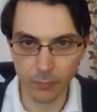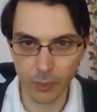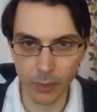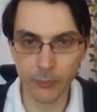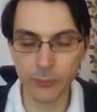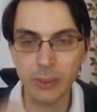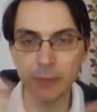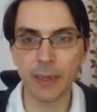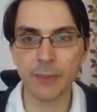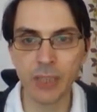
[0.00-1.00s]
of
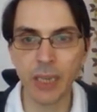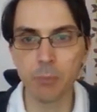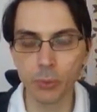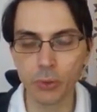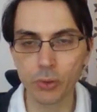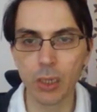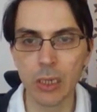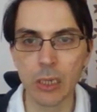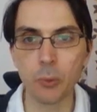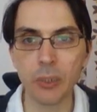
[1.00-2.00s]
25 cables,
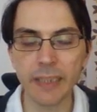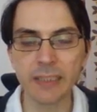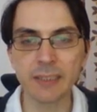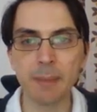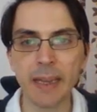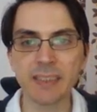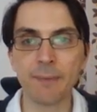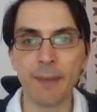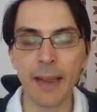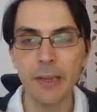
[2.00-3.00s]
we expect a
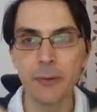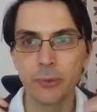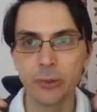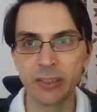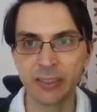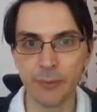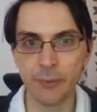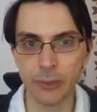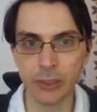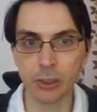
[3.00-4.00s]
value for this
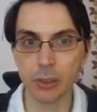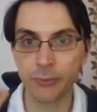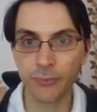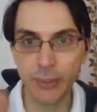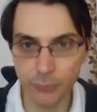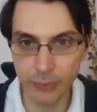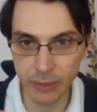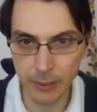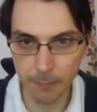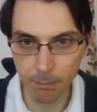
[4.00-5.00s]
average of 50